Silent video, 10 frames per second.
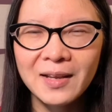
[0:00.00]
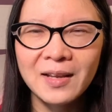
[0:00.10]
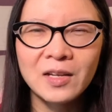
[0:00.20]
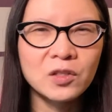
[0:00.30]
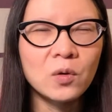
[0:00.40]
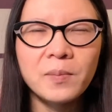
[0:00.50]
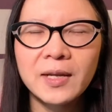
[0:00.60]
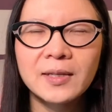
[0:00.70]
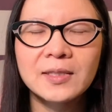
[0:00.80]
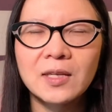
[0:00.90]
Don't make
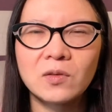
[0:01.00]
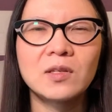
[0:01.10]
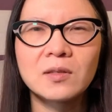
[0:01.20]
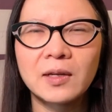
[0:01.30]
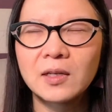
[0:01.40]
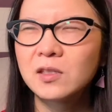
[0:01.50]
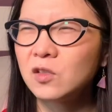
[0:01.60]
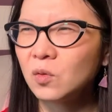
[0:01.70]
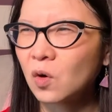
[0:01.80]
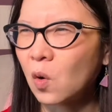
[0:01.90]
excuses like, it's
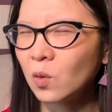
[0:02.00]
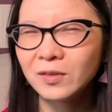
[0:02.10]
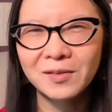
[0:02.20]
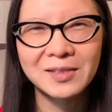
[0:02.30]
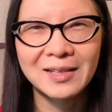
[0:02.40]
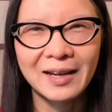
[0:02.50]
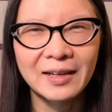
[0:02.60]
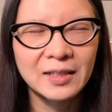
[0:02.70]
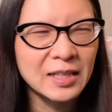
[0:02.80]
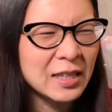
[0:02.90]
too cold outside,
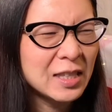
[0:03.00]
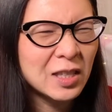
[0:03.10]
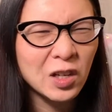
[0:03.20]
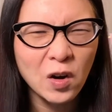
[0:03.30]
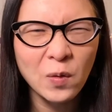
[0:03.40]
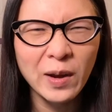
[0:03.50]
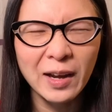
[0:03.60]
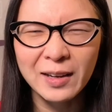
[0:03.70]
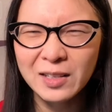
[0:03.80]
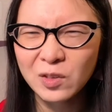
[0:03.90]
it's snowing,
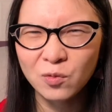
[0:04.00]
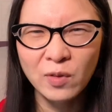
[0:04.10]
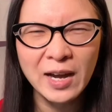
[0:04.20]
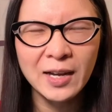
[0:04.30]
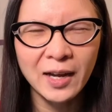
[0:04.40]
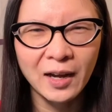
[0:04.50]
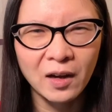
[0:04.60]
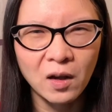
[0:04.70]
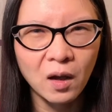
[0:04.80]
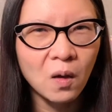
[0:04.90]
it's
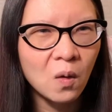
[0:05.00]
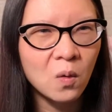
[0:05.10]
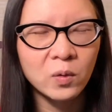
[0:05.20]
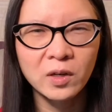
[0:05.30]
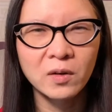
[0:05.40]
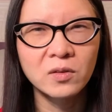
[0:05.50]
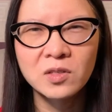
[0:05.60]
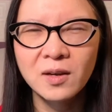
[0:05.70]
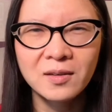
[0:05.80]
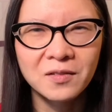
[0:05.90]
raining, oh, you know, there's
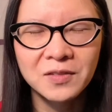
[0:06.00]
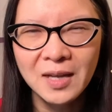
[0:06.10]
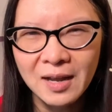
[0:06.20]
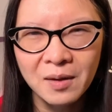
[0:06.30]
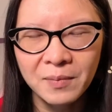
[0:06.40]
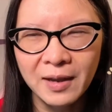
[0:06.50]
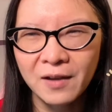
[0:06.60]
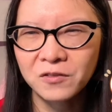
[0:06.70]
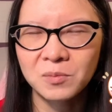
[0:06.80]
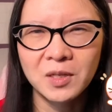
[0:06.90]
not enough time, I
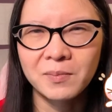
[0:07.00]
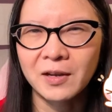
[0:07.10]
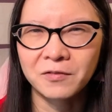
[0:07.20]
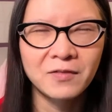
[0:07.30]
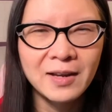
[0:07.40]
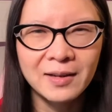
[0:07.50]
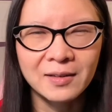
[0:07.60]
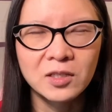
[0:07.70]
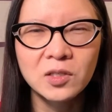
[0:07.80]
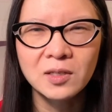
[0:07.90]
have to meet my friend.
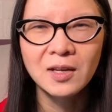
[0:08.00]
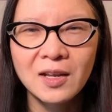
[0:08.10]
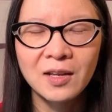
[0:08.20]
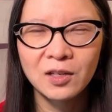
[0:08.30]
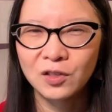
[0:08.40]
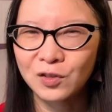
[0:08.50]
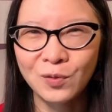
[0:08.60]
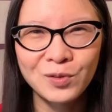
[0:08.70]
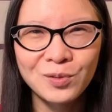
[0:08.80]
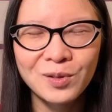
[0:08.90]
Just
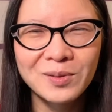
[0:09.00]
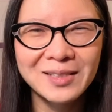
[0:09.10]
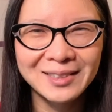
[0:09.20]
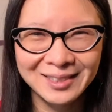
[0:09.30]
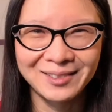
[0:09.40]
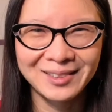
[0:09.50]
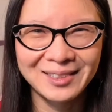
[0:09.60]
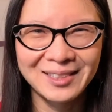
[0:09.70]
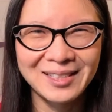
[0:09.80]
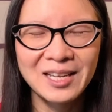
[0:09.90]
don't do those
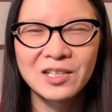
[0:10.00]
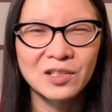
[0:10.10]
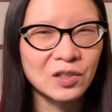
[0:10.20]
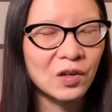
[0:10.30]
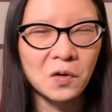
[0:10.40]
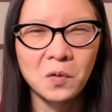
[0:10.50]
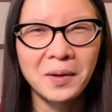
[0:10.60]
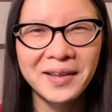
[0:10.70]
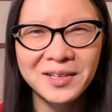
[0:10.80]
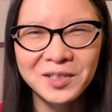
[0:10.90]
excuses, just go
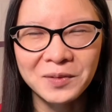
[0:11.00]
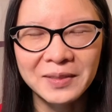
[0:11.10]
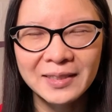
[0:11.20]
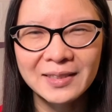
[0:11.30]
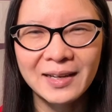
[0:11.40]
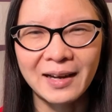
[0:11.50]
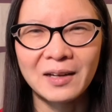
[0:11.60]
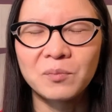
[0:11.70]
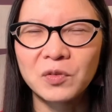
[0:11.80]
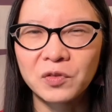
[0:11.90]
and do it,
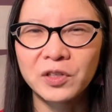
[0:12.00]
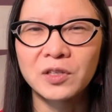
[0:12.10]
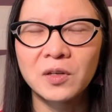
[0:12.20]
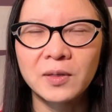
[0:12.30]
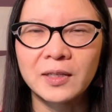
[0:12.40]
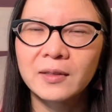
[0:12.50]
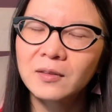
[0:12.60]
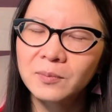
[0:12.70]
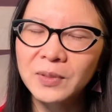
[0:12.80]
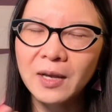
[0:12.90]
and before you know it, it'll
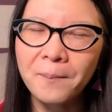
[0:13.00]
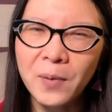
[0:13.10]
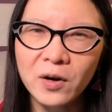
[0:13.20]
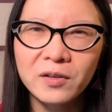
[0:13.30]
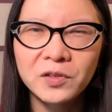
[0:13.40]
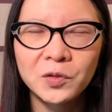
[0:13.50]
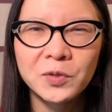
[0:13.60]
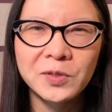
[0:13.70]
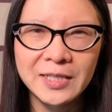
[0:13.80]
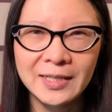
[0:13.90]
become part of your
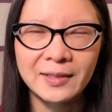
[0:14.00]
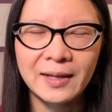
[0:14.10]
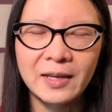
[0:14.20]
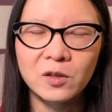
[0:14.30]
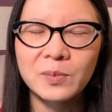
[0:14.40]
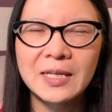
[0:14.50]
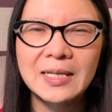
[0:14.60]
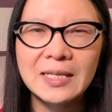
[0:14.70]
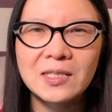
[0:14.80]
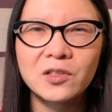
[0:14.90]
routine, and it'll be
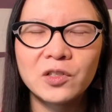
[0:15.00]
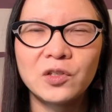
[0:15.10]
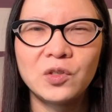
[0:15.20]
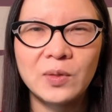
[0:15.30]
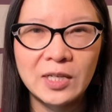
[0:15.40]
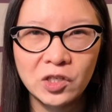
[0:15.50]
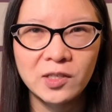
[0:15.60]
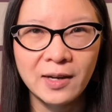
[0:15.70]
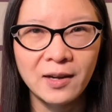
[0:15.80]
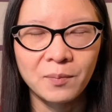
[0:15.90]
easier to do each
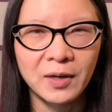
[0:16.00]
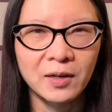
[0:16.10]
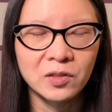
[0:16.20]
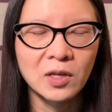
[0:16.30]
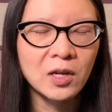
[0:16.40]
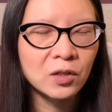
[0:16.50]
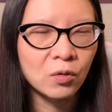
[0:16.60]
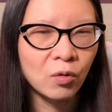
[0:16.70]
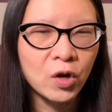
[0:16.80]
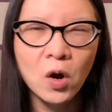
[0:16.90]
day, because you
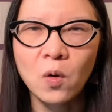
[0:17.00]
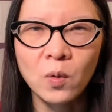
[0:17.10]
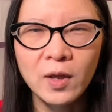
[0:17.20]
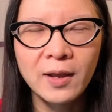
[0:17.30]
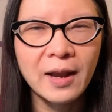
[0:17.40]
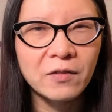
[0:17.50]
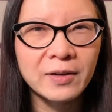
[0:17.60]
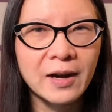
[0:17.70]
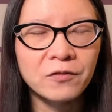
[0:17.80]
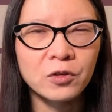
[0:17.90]
know, every
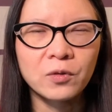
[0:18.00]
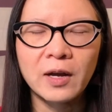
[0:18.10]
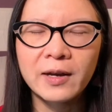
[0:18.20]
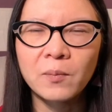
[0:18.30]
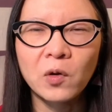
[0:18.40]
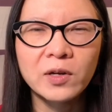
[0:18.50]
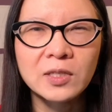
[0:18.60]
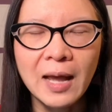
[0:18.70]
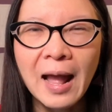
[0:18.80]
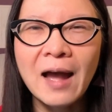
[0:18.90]
afternoon, I am going to
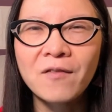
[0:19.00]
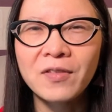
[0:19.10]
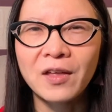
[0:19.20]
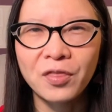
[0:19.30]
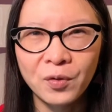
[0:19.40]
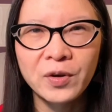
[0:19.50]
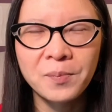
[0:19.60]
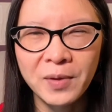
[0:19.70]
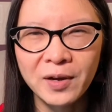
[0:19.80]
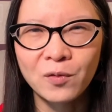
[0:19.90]
have that
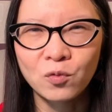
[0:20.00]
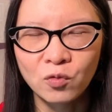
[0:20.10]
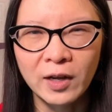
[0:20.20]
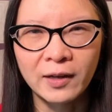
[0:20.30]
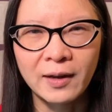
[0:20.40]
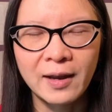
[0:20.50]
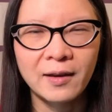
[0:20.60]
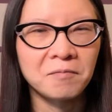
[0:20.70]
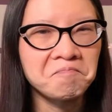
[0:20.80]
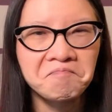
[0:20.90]
30-minute run,
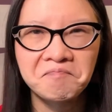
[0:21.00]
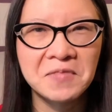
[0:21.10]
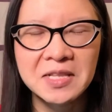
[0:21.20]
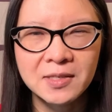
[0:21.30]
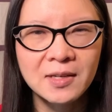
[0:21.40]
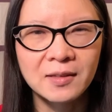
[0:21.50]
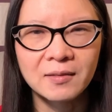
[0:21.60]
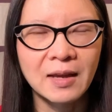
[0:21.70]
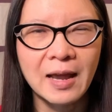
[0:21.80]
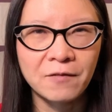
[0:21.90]
and that's it,
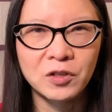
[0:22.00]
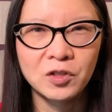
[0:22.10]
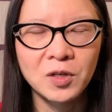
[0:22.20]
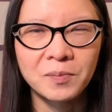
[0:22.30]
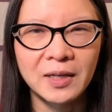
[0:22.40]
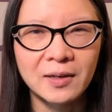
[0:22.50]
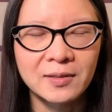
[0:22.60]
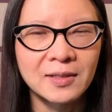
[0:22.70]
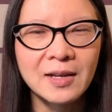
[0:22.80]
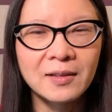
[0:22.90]
I have to do it, because
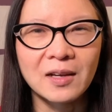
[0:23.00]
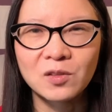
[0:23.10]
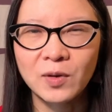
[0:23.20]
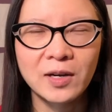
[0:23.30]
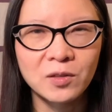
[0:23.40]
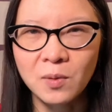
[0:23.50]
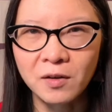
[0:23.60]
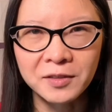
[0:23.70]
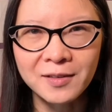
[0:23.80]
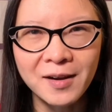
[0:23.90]
that's what I do all
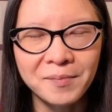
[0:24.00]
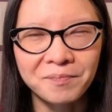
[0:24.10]
the time.